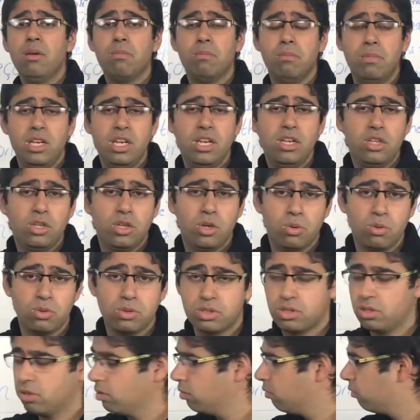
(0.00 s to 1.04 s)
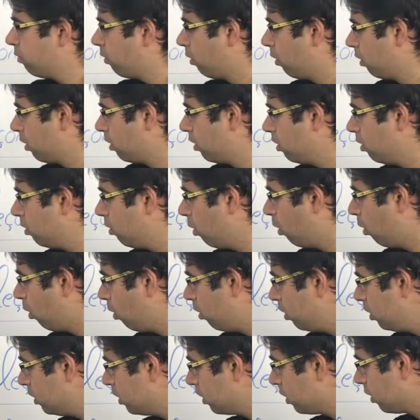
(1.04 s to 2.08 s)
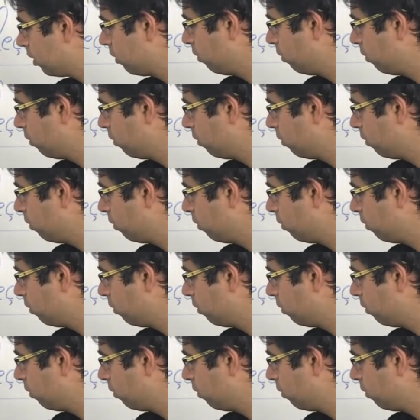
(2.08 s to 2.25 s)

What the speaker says: being used for all the